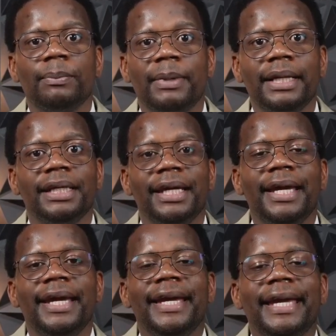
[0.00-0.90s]
your money
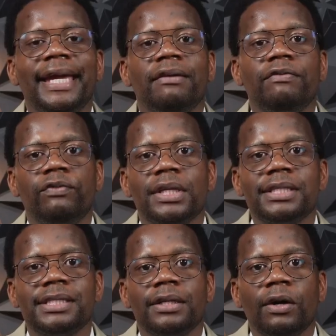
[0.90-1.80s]
every
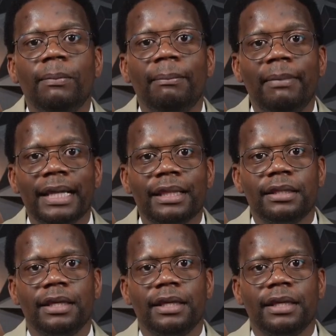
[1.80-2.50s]
single month.